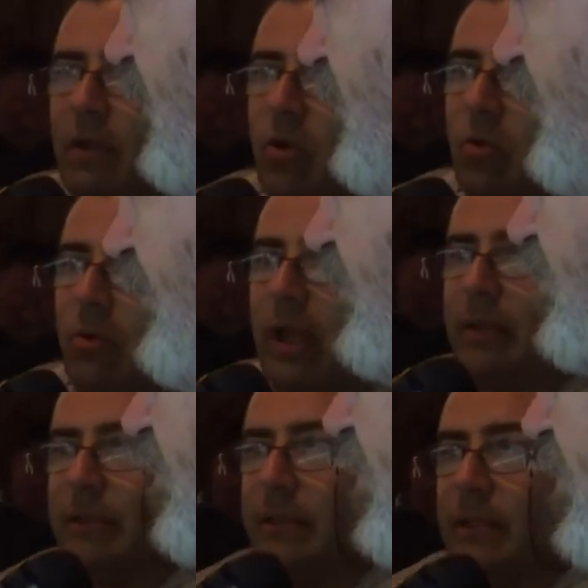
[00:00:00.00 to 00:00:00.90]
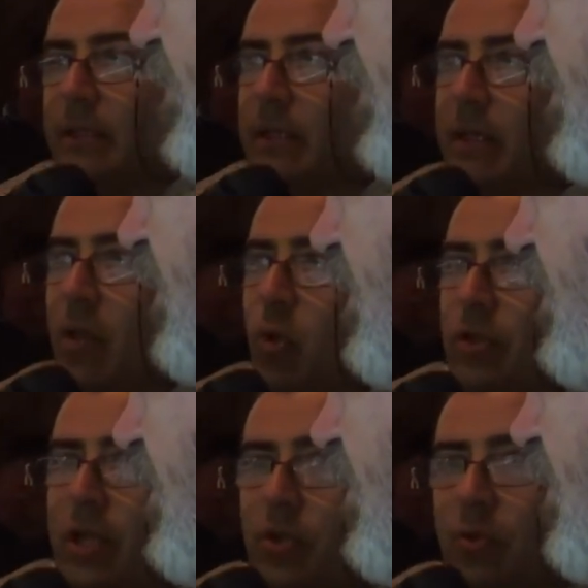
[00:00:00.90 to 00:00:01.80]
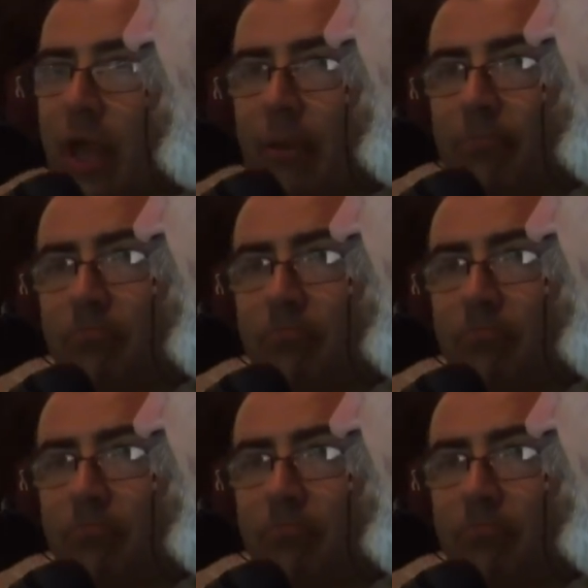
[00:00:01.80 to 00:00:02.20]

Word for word: They're all great in what they do. Yeah.